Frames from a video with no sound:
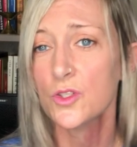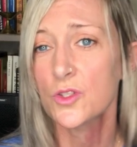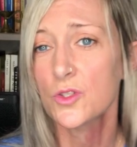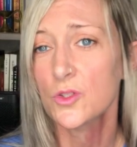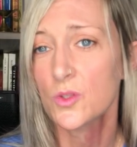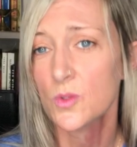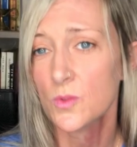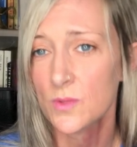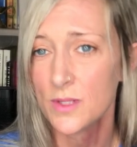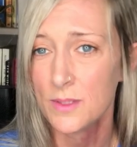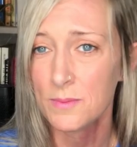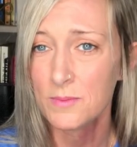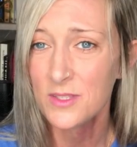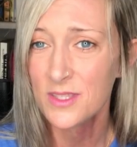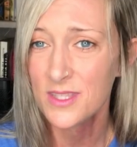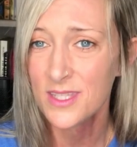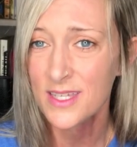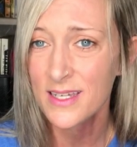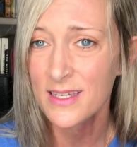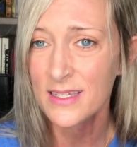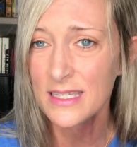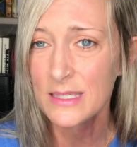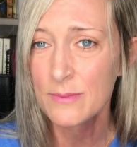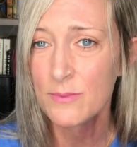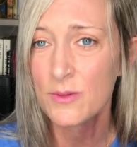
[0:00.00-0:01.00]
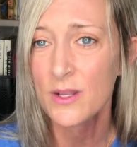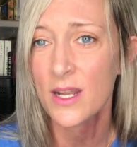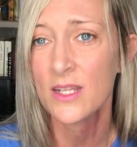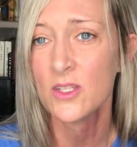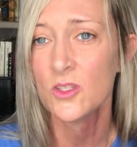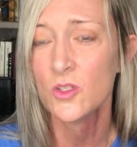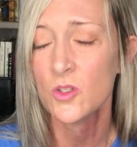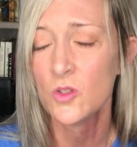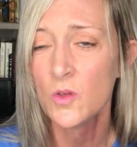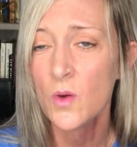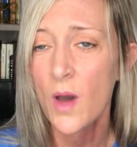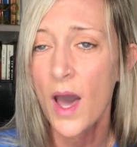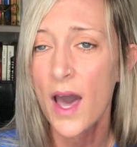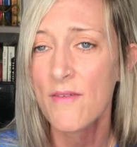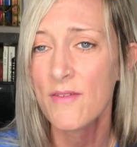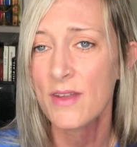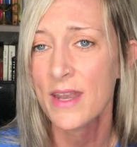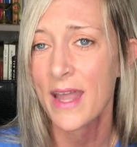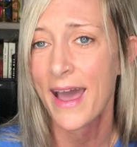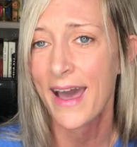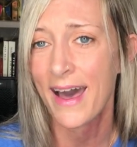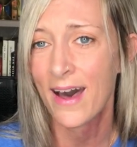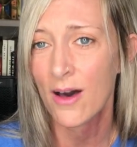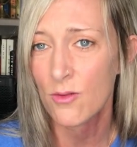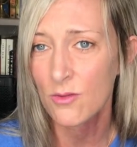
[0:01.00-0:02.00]
script this, but I do have an
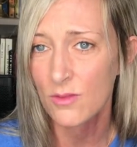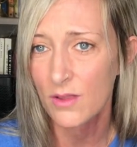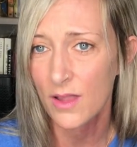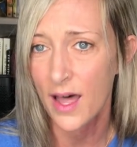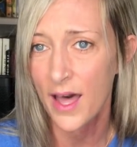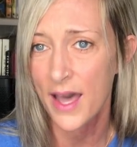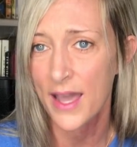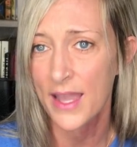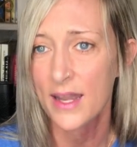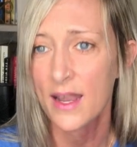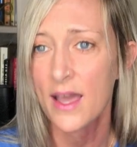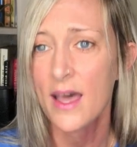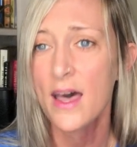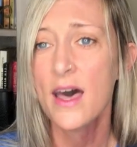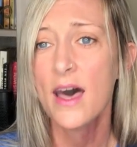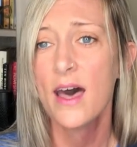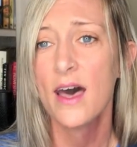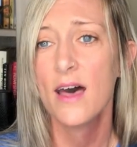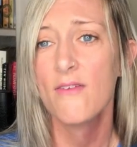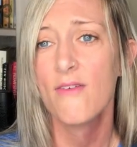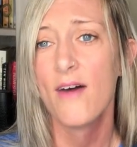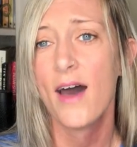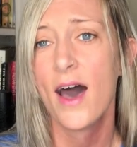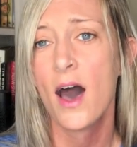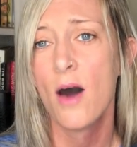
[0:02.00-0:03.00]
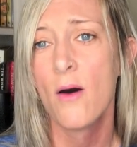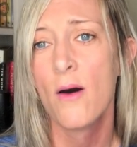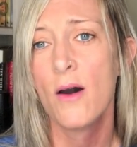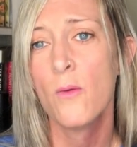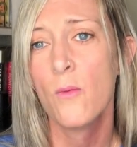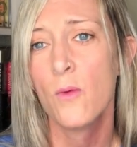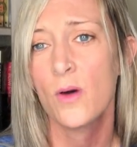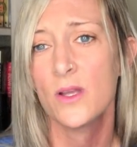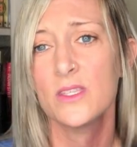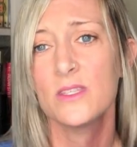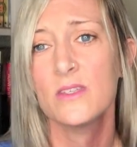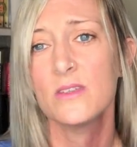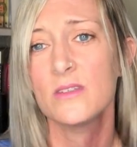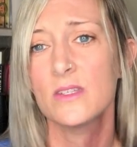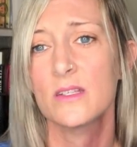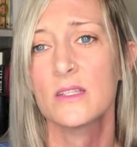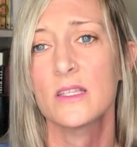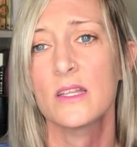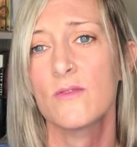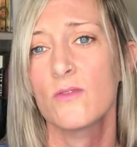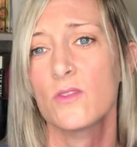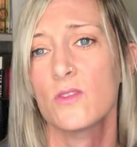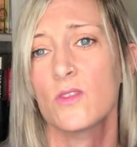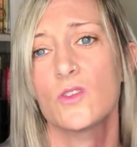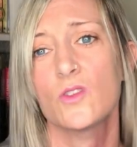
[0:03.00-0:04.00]
outline of how I want to
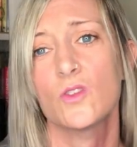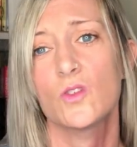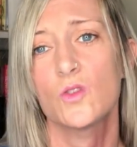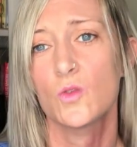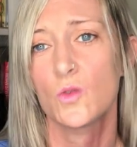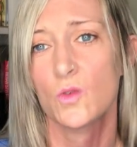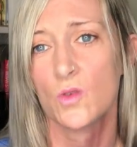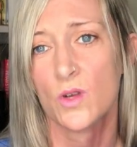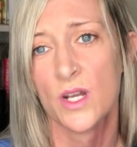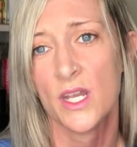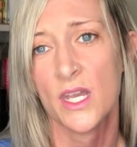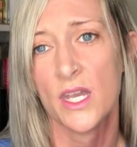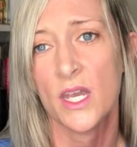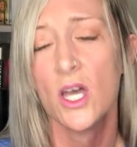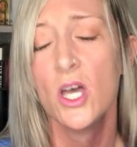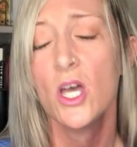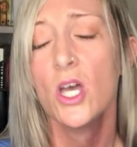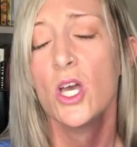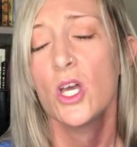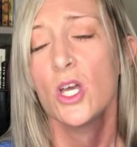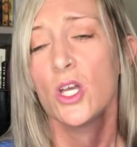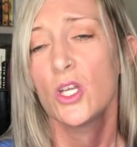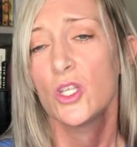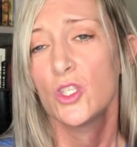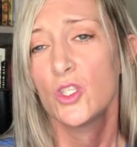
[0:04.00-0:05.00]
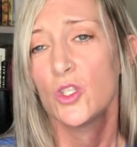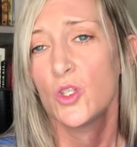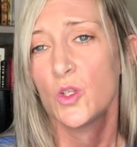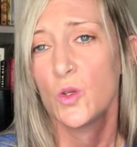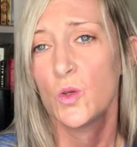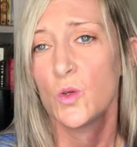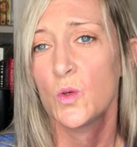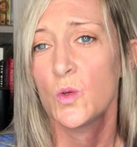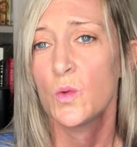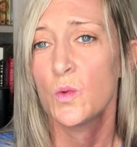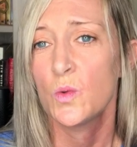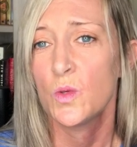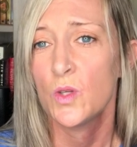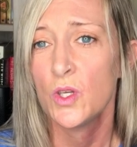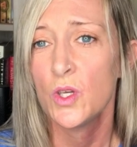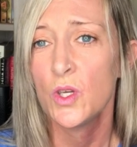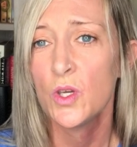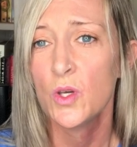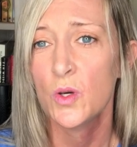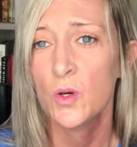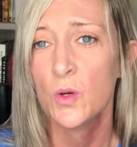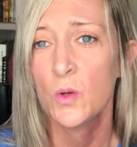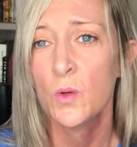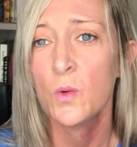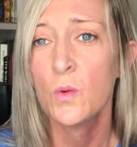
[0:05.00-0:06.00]
deliver the story to
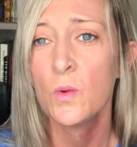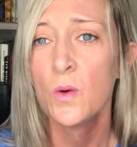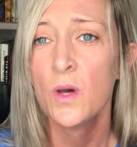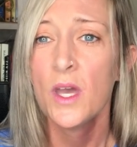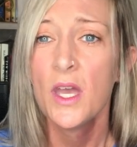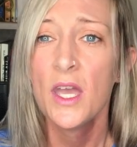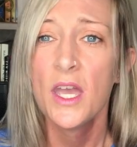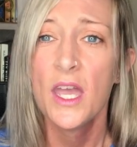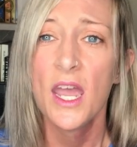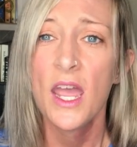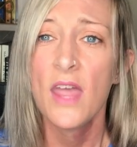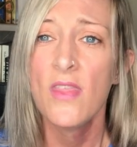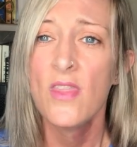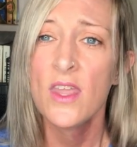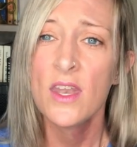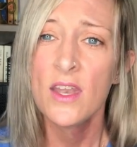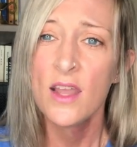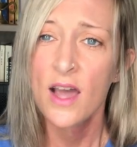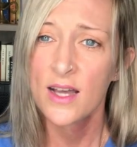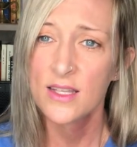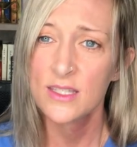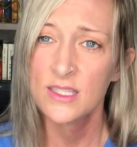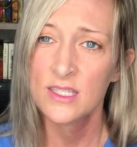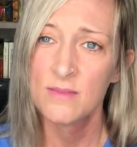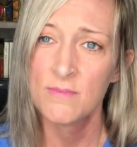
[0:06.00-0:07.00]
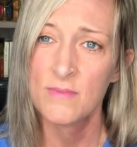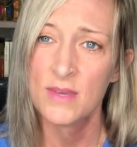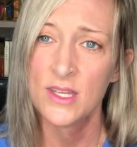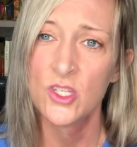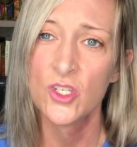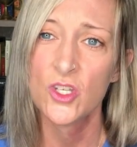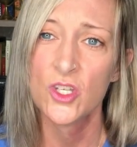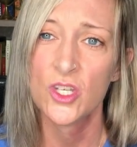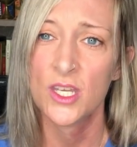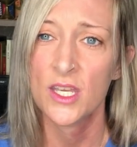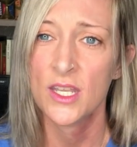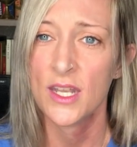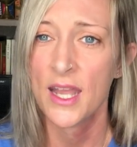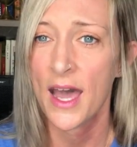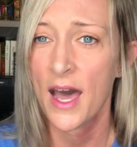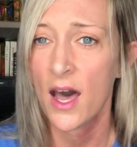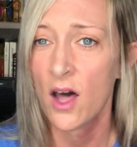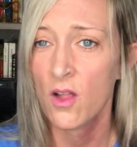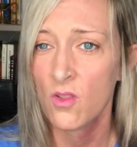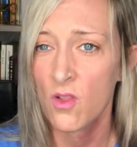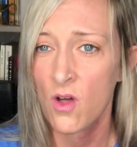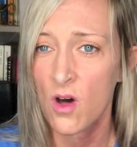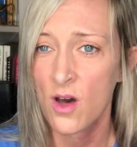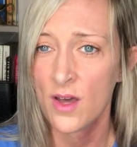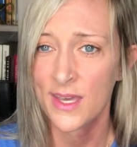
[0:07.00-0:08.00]
you. And then not to mention
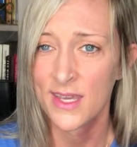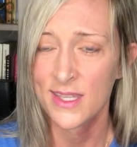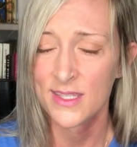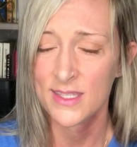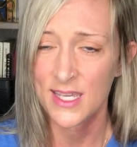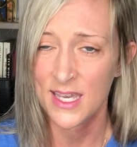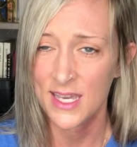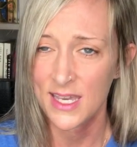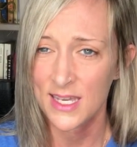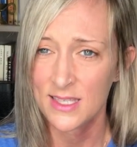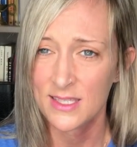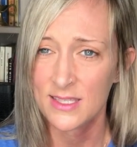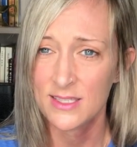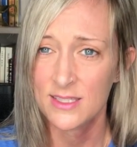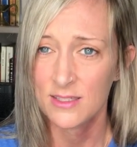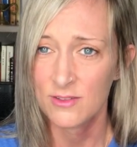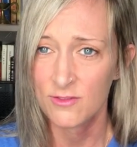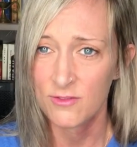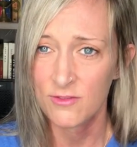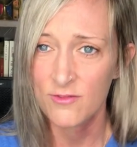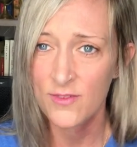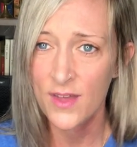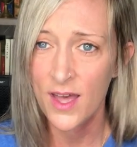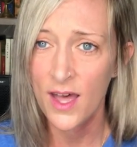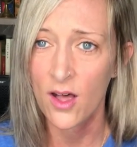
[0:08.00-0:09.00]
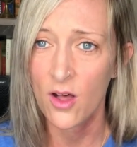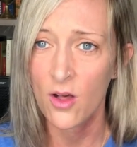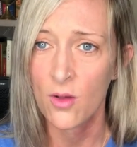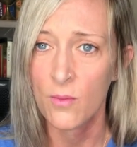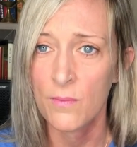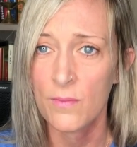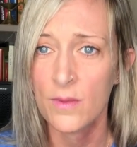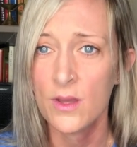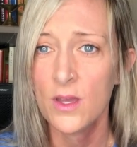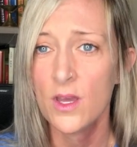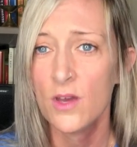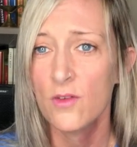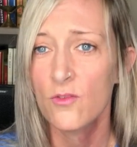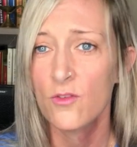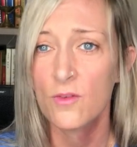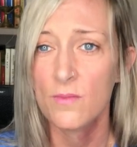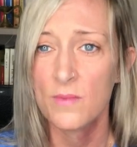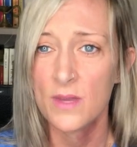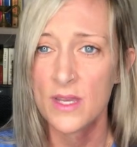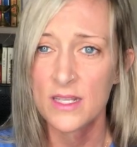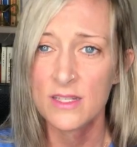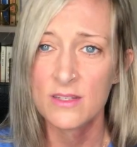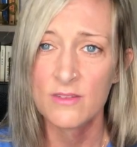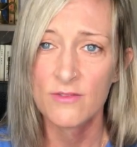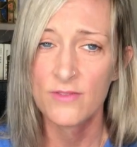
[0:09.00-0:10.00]
how long it takes to film. For
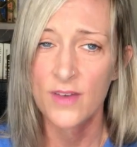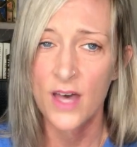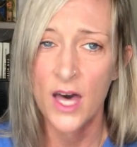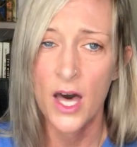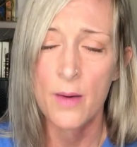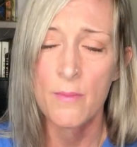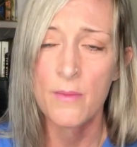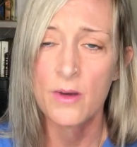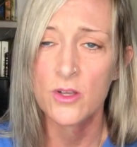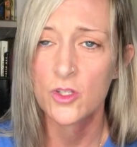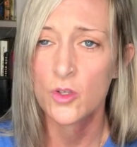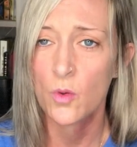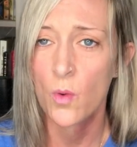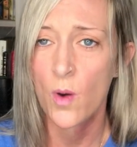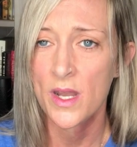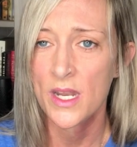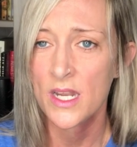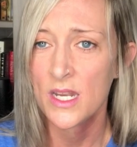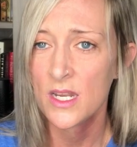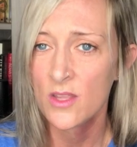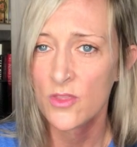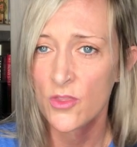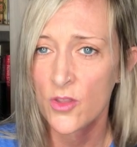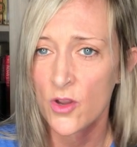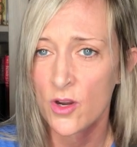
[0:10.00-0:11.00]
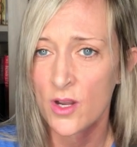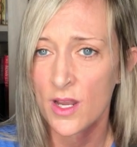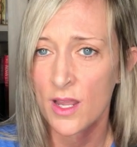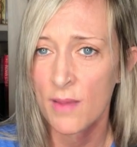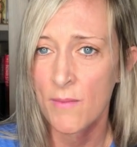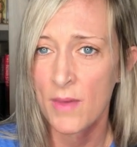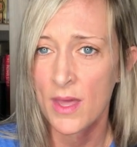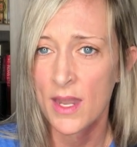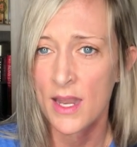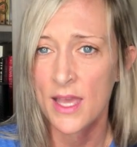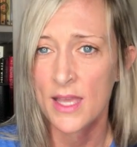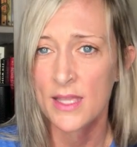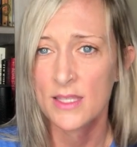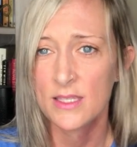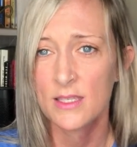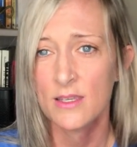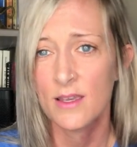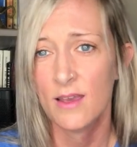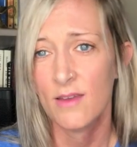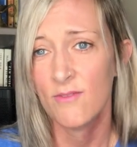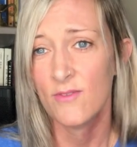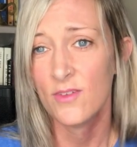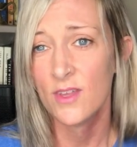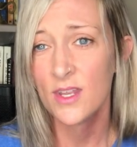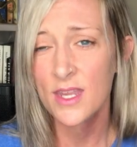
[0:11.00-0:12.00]
me to film a 20 to 30 minute
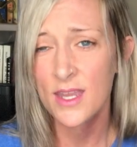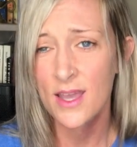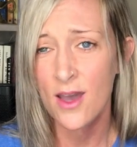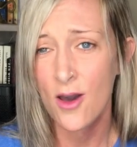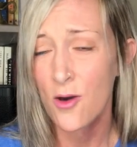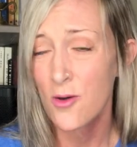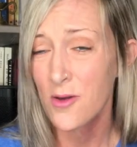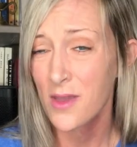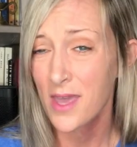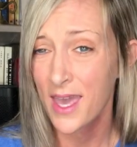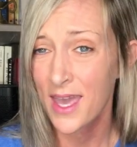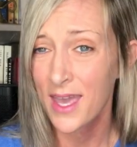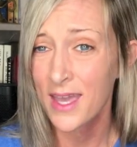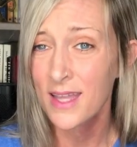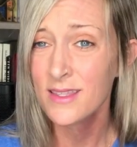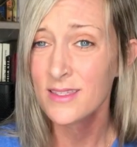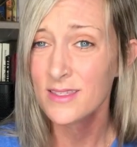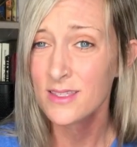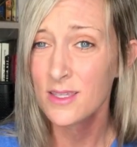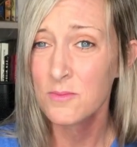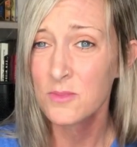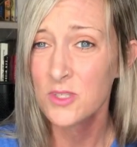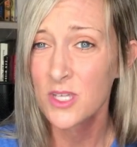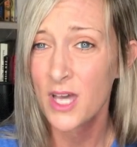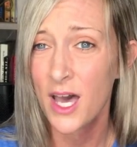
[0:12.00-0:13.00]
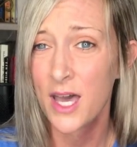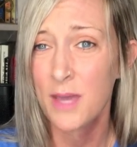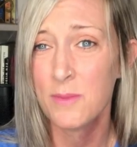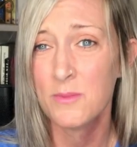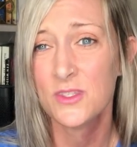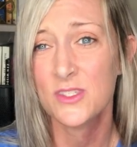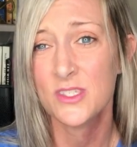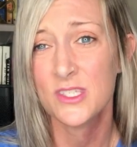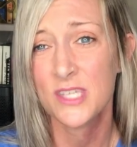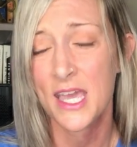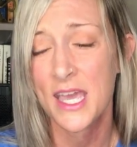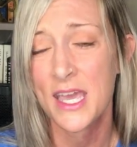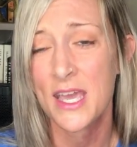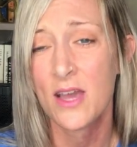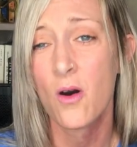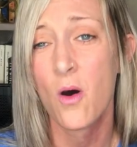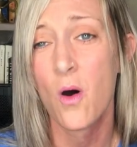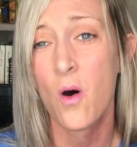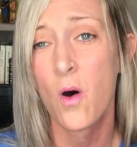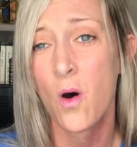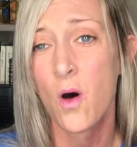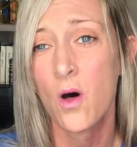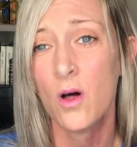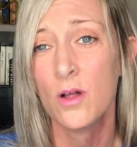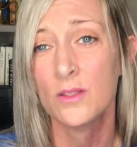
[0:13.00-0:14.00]
video can sometimes take
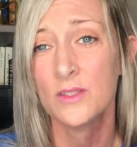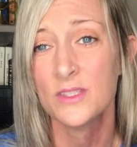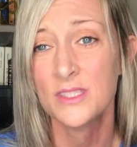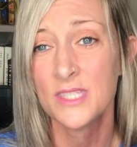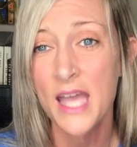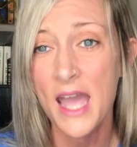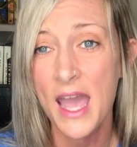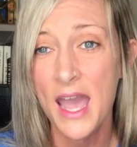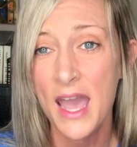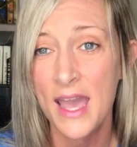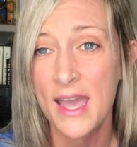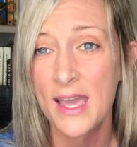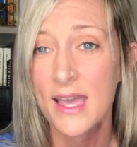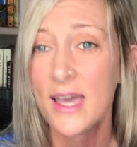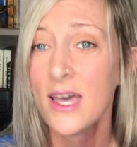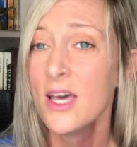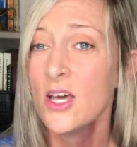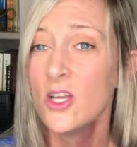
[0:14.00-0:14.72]
all day